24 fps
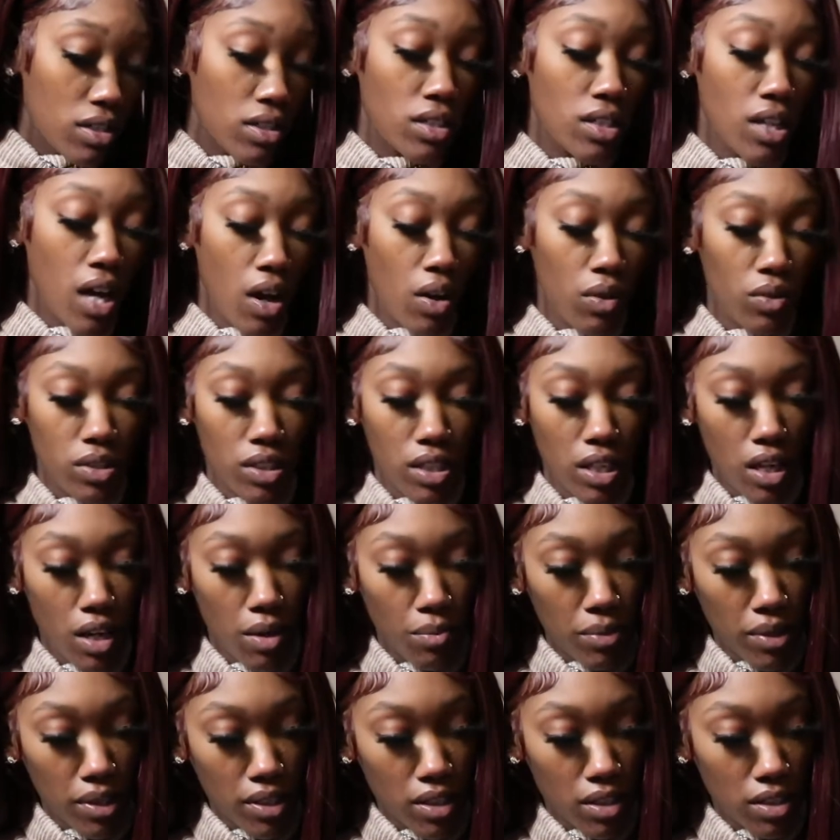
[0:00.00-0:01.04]
Don't tell
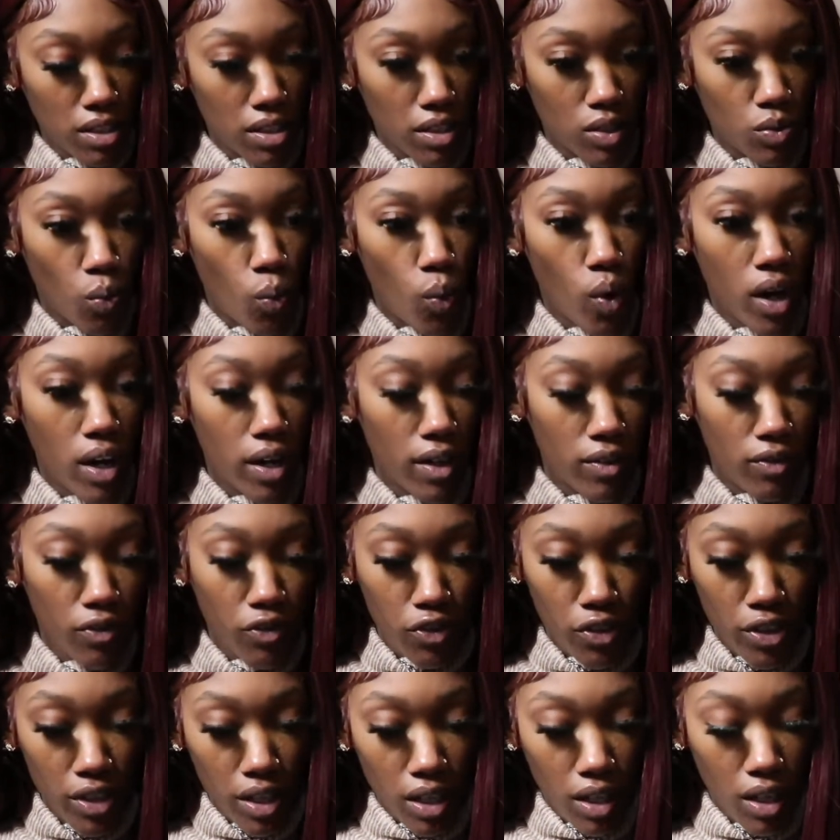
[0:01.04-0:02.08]
me this is one
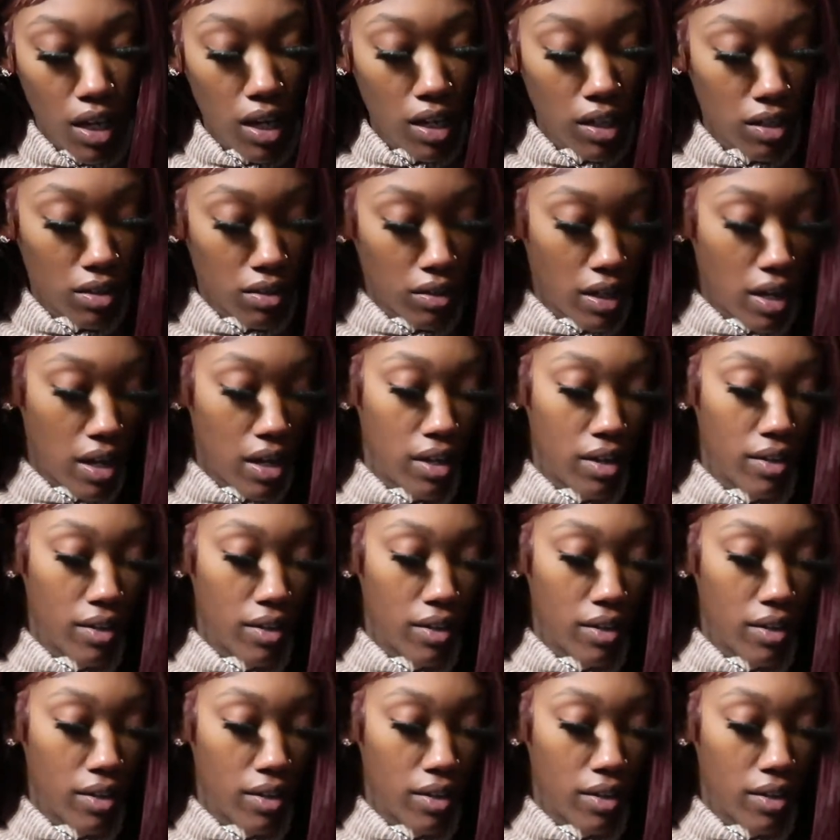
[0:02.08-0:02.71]
freaking. Hold on, y'all.